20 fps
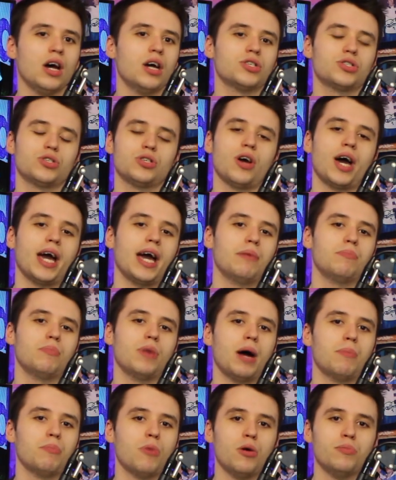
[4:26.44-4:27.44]
tonight
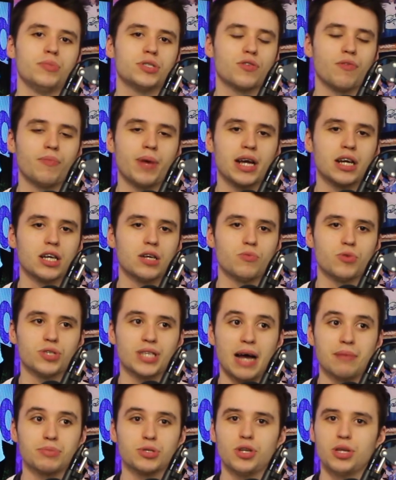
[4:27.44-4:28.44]
at moments from England was
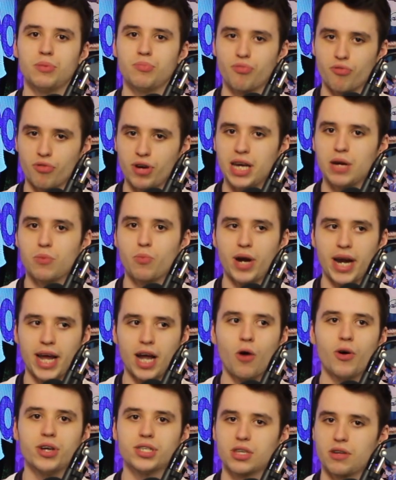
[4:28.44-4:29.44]
absolutely brilliant. When they
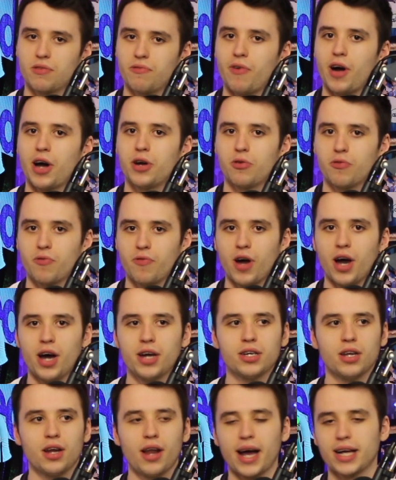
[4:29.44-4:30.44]
got into the final
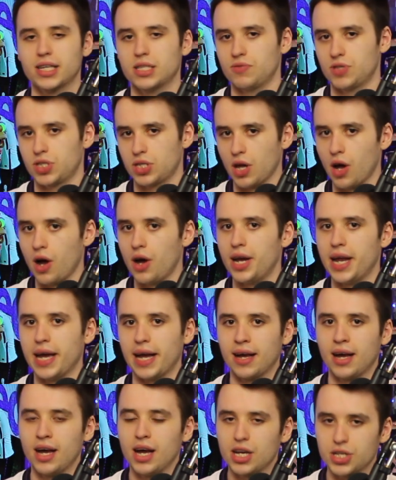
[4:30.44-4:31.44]
third, the likes of
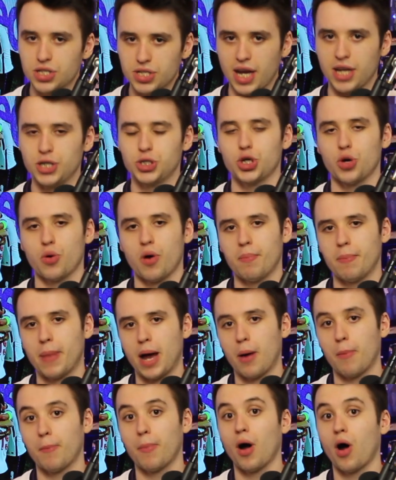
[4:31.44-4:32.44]
Sterling, Sancho and
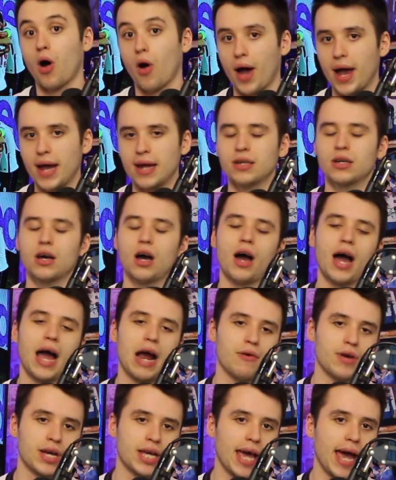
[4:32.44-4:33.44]
Mount behind
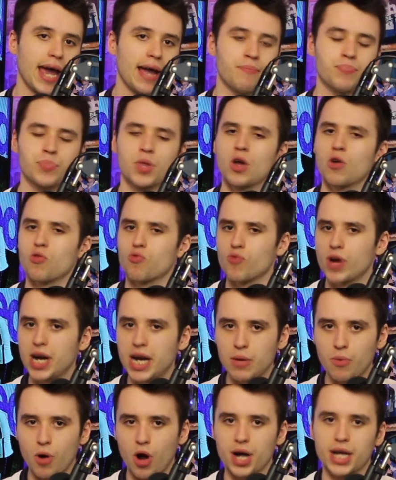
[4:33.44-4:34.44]
Harry Kane
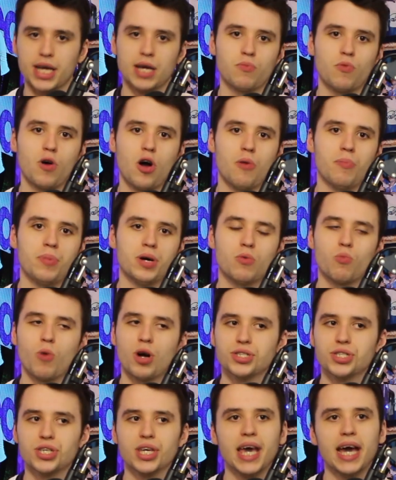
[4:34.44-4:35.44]
really working well. But
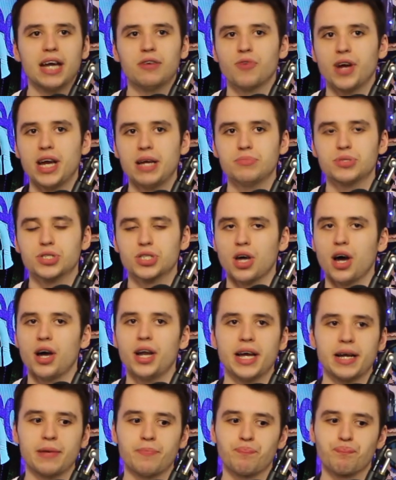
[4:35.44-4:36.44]
once again, Raheem
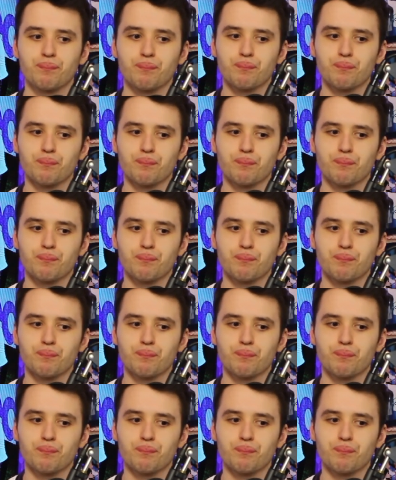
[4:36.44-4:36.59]
Sterling